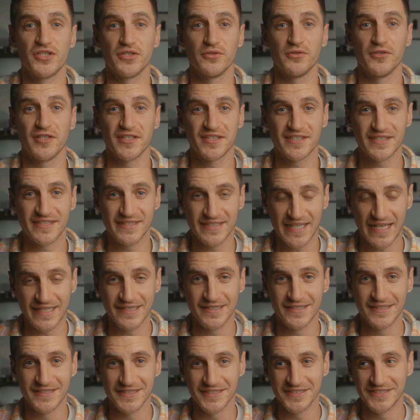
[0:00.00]
do a
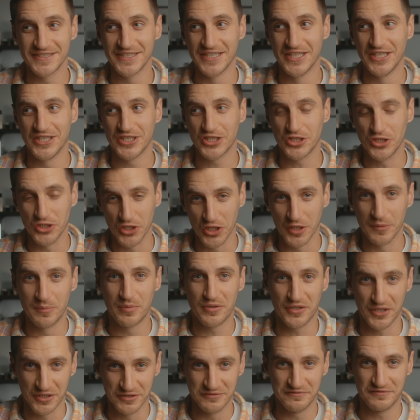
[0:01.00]
standard colour
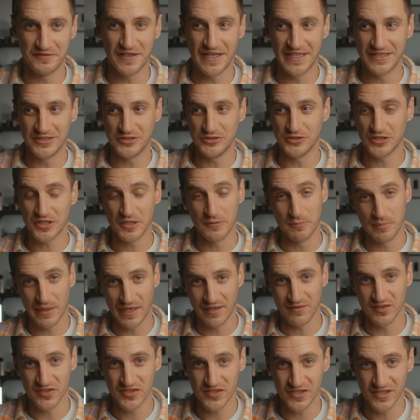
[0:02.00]
profile
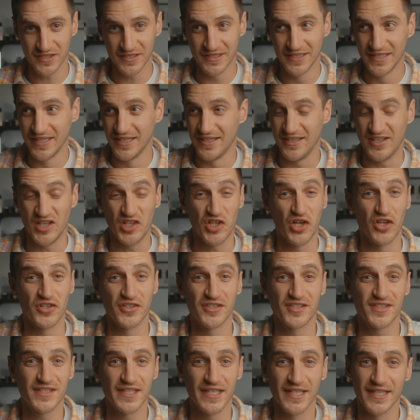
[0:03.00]
comparison, and
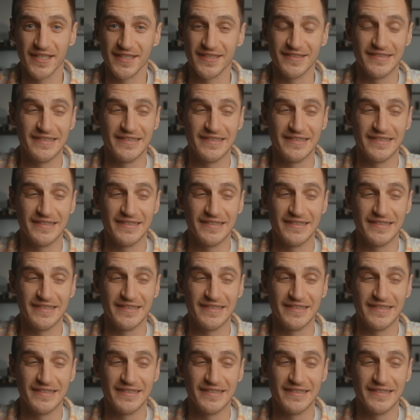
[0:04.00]
honestly,